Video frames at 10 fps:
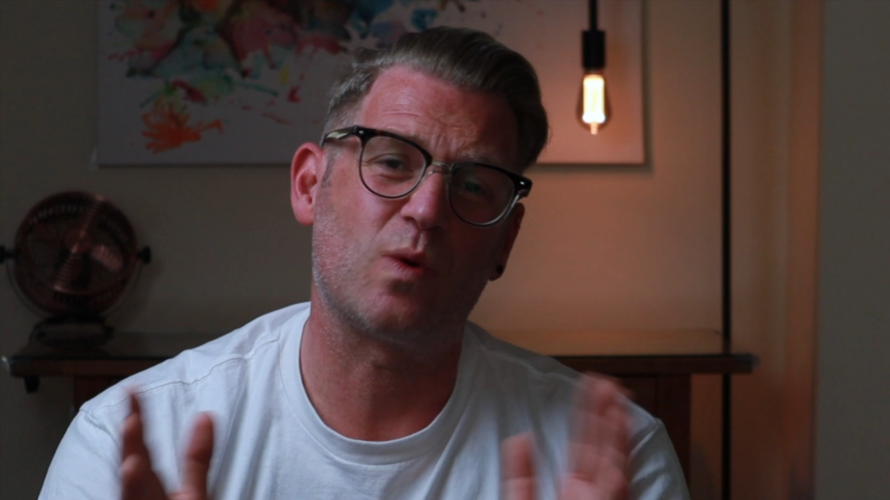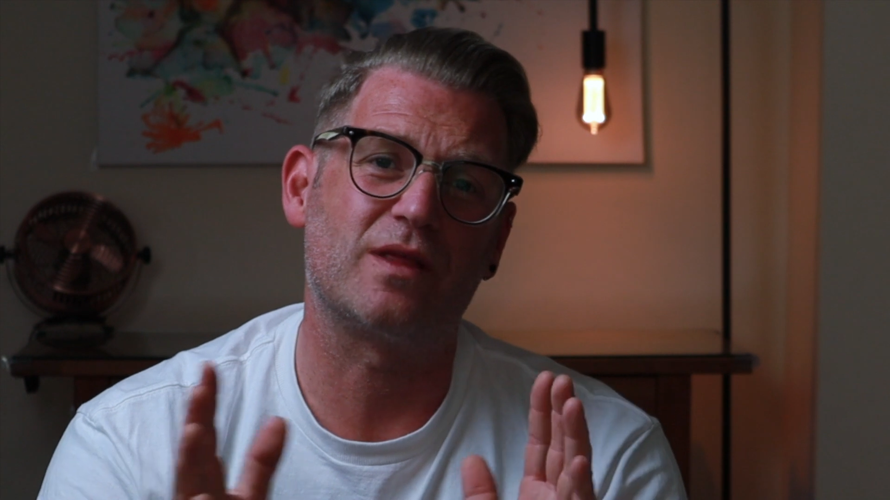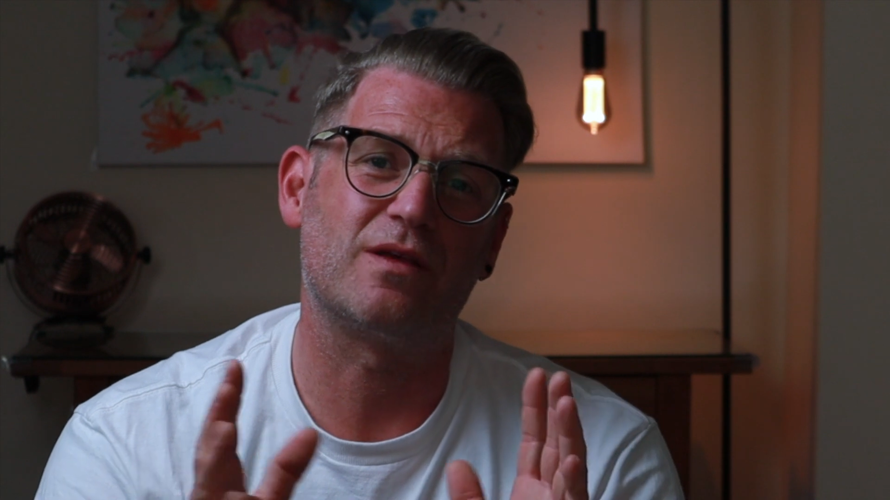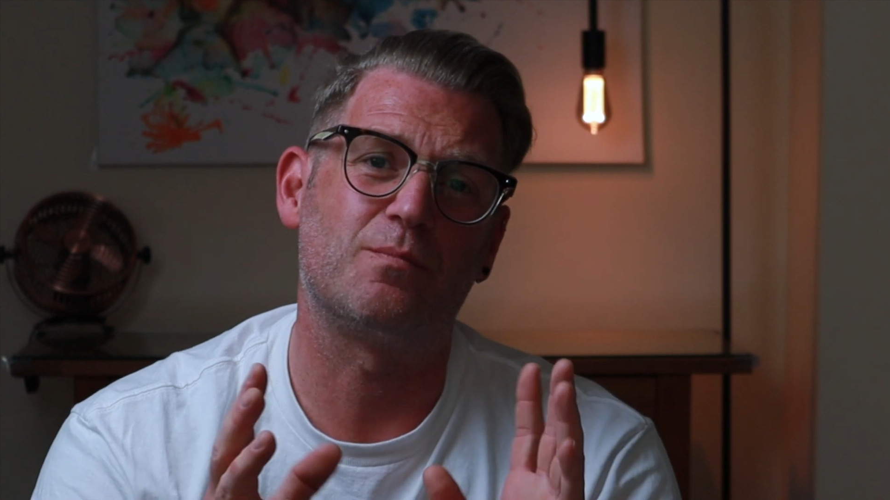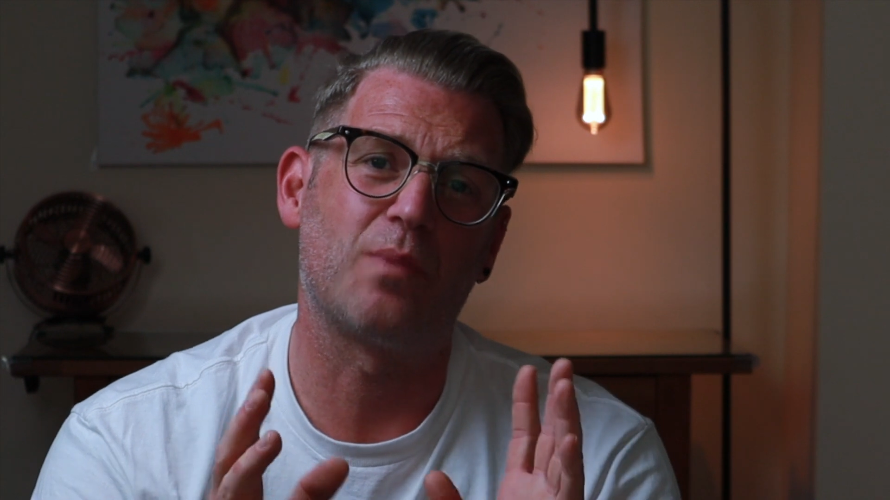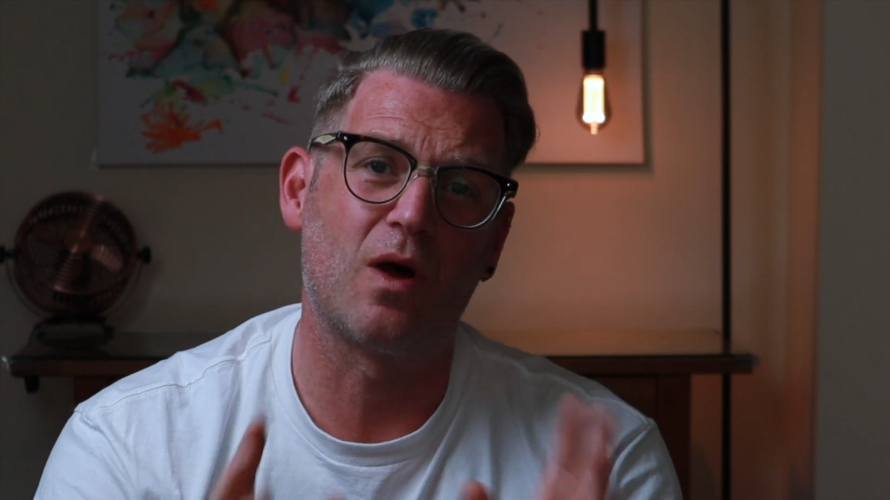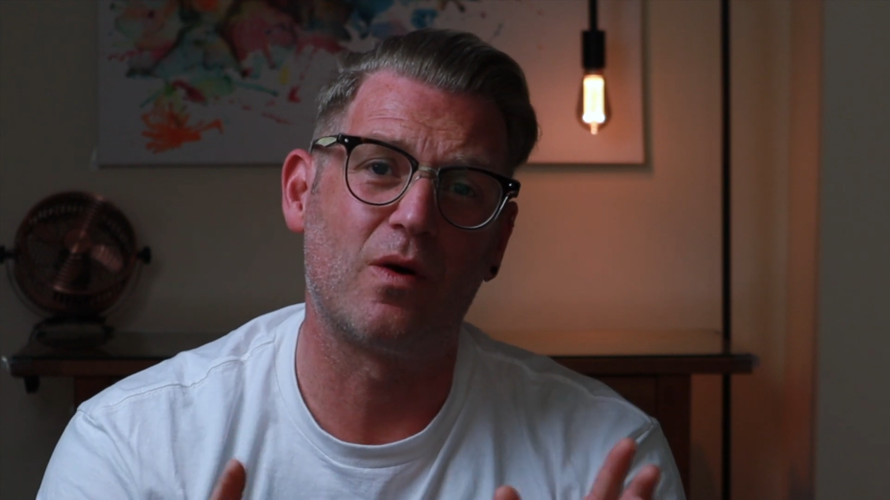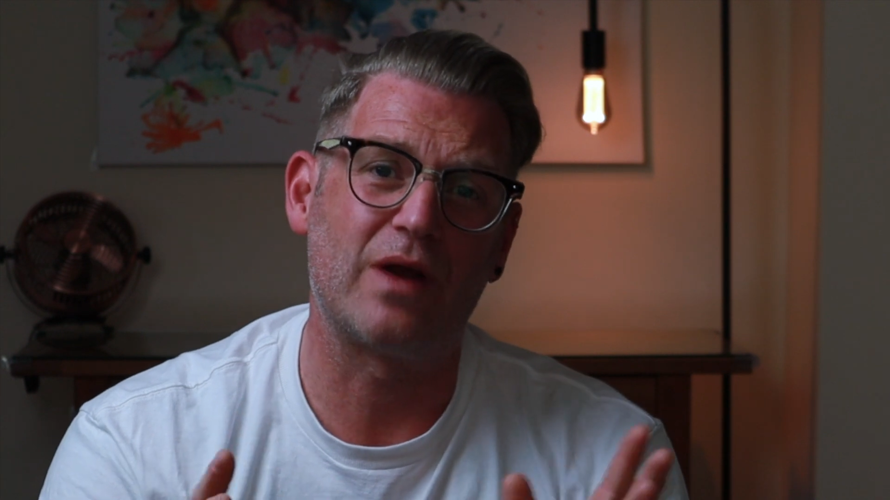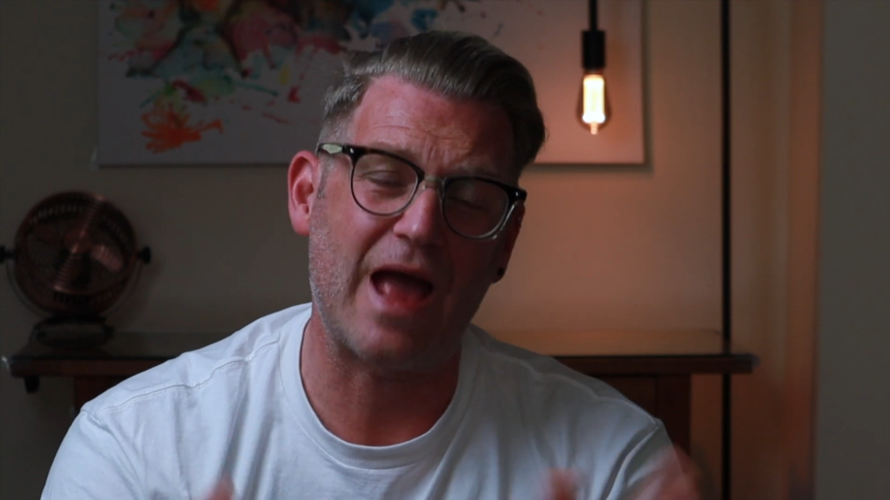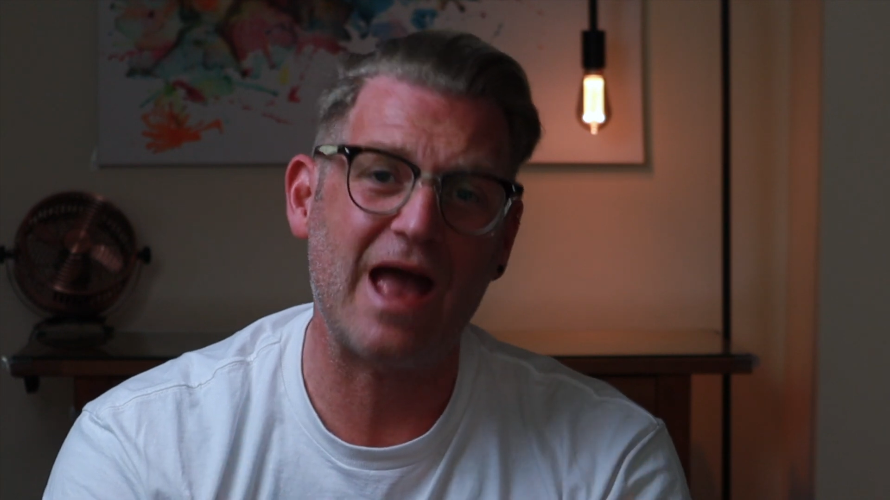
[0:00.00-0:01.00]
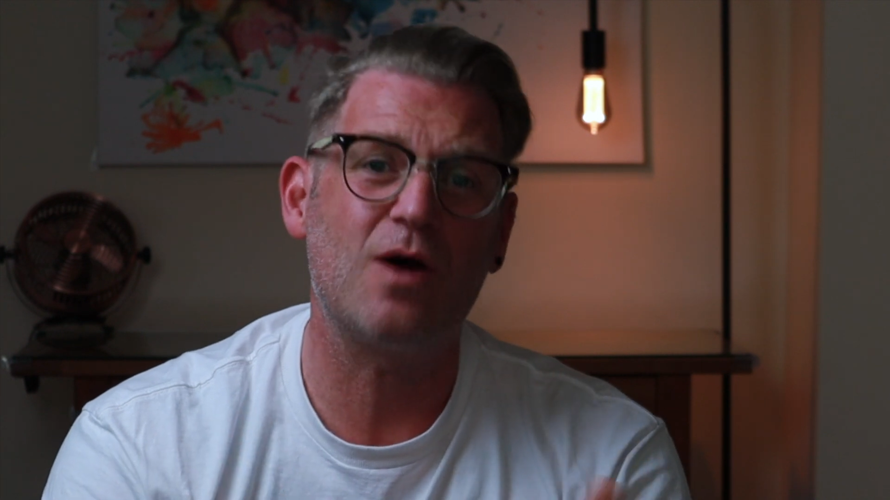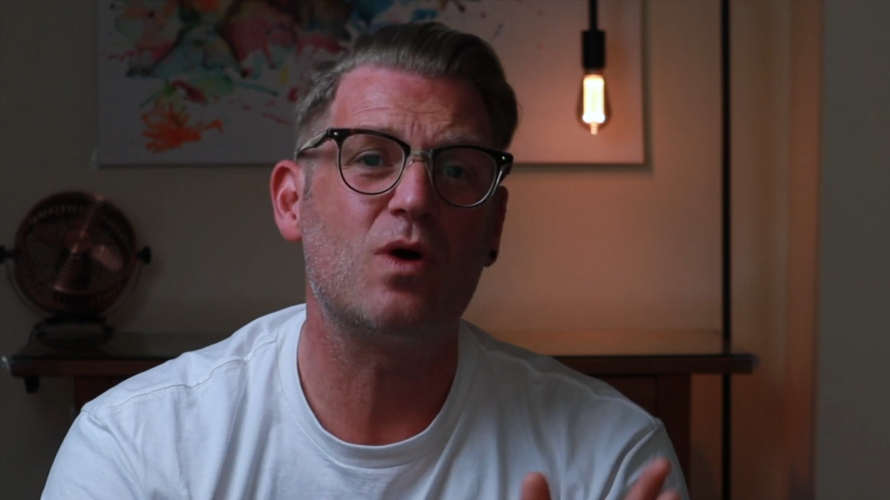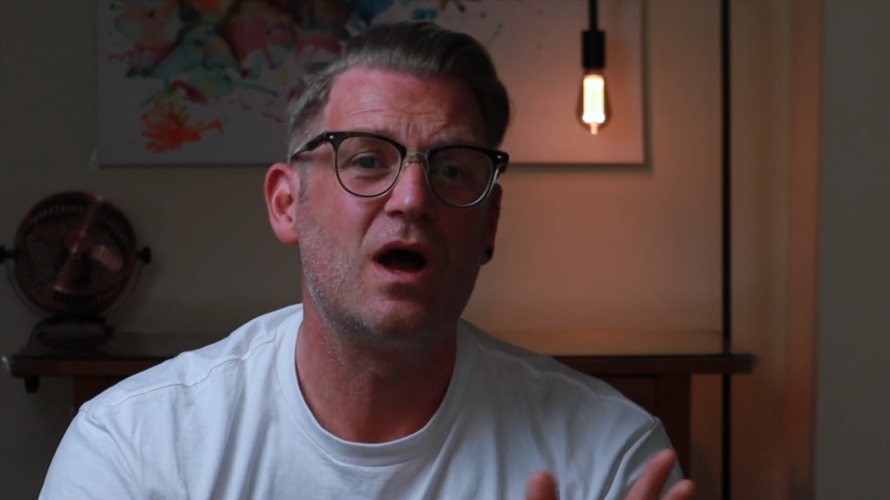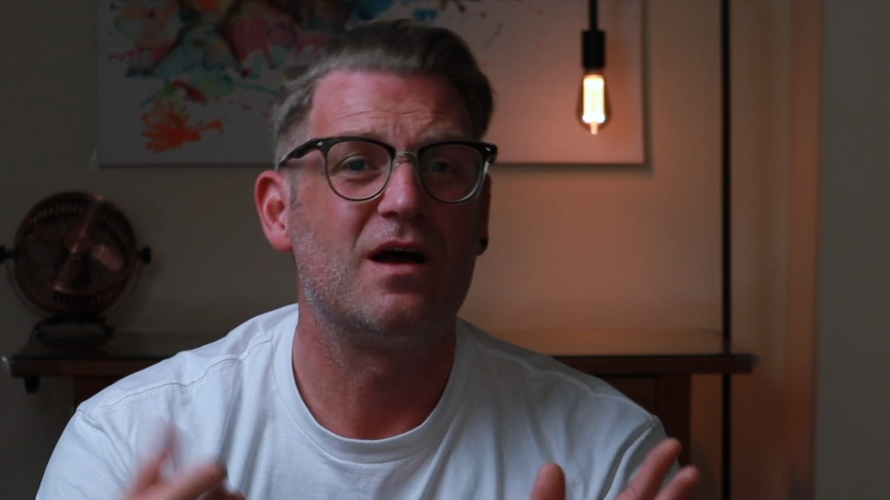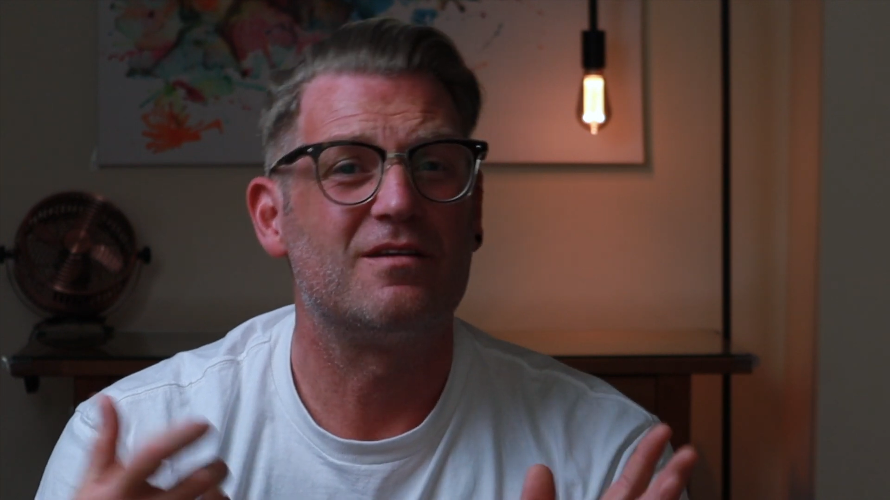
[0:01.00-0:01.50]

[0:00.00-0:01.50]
where they're blown out